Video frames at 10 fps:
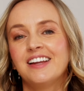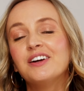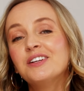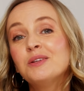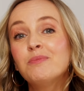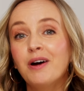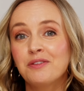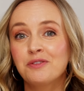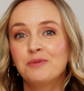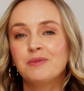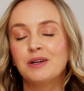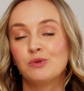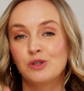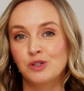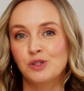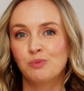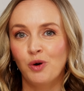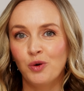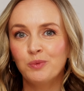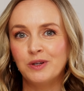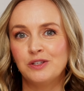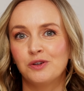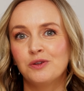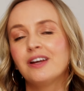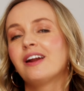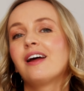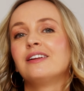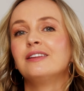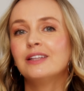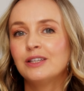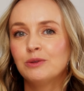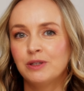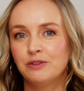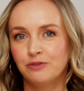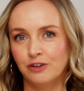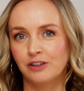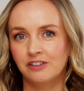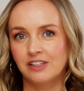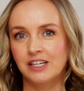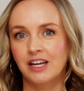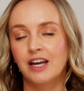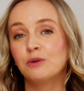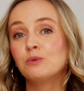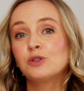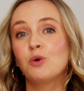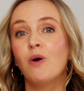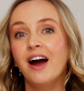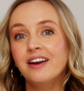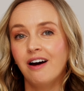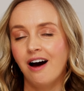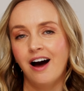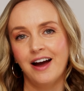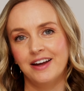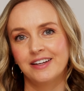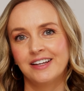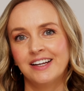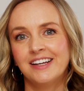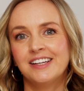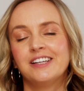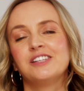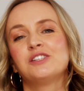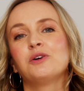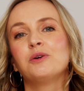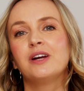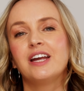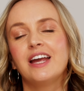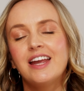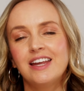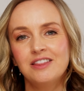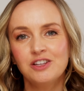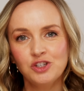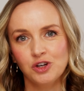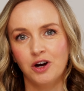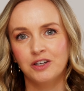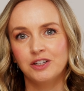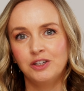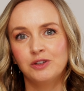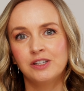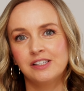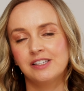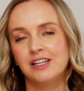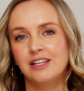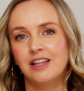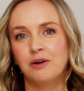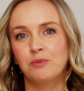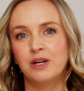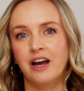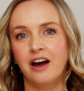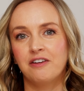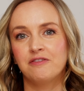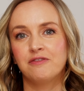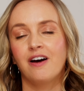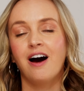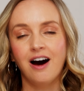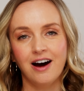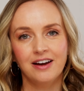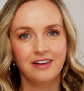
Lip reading: Now, in the bathroom, there was a small window that had a little bit of frosting and it was quite high. So in the shot, you can see that we have hard